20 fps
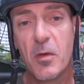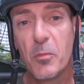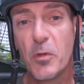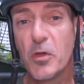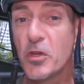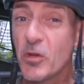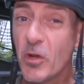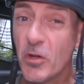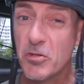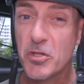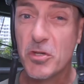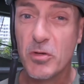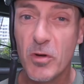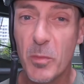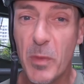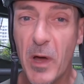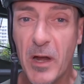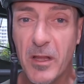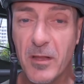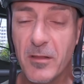but you're not sure
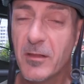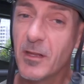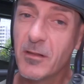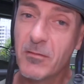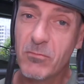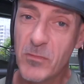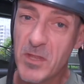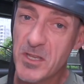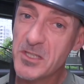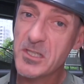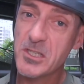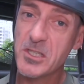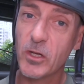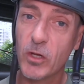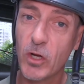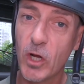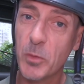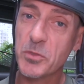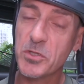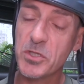about it, then this is a
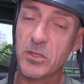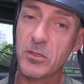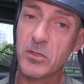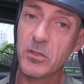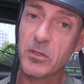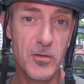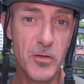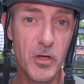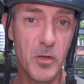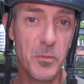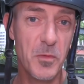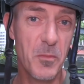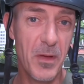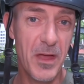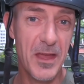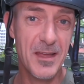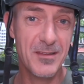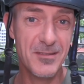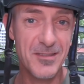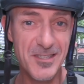good option. You could be
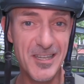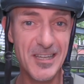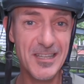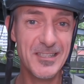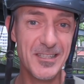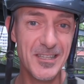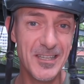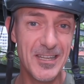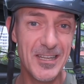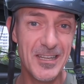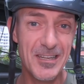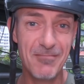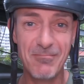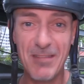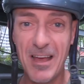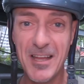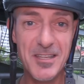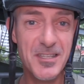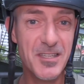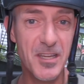paying $60,
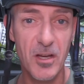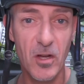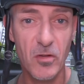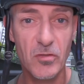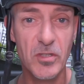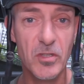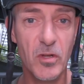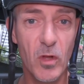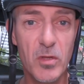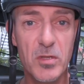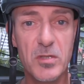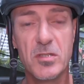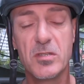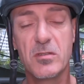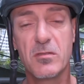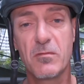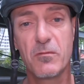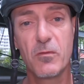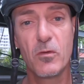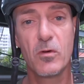$90,
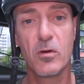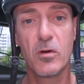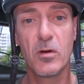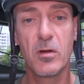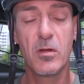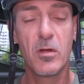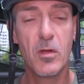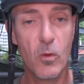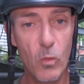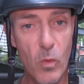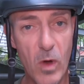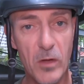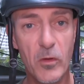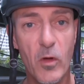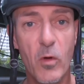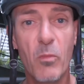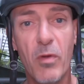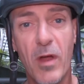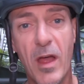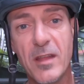$100 for
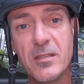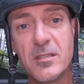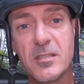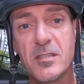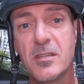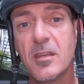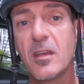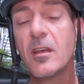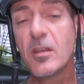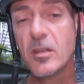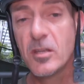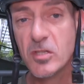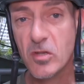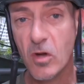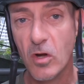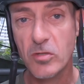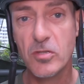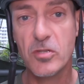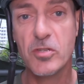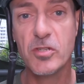well-known brands
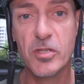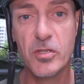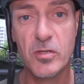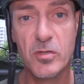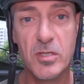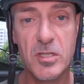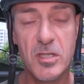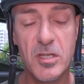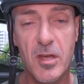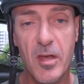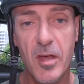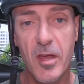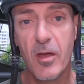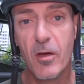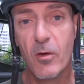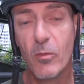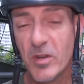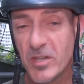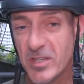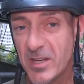starter shoes,
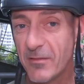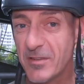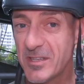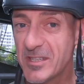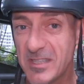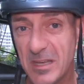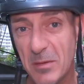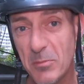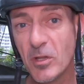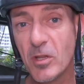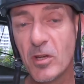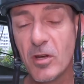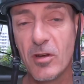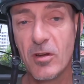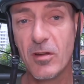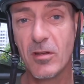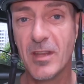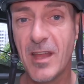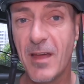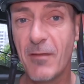which have a
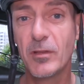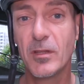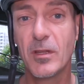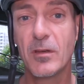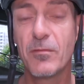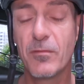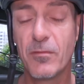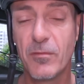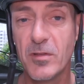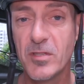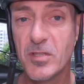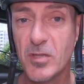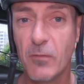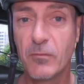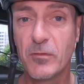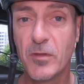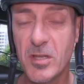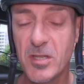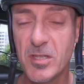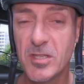similar level of
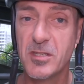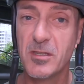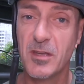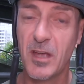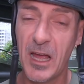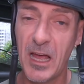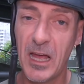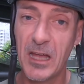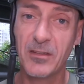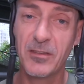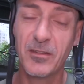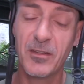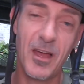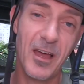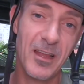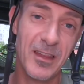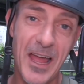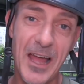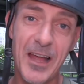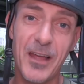softness and
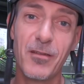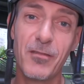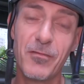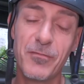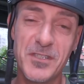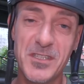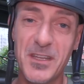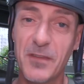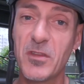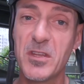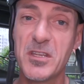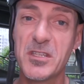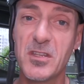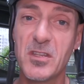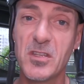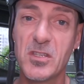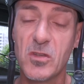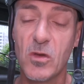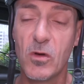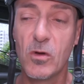a lack of stiffness in
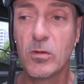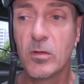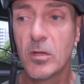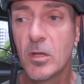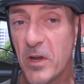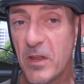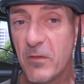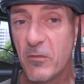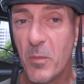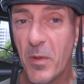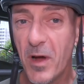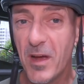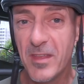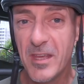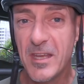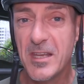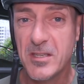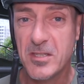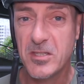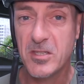the sole. But if you buy
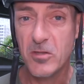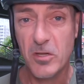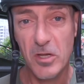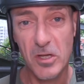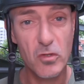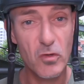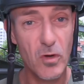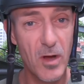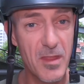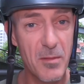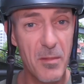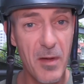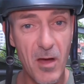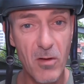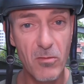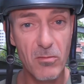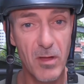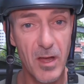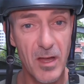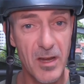these, you can try them
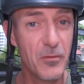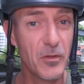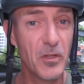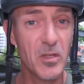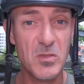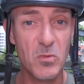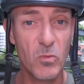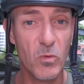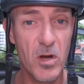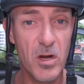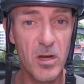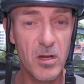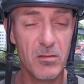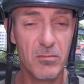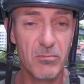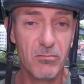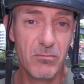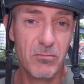out, and if it doesn't work,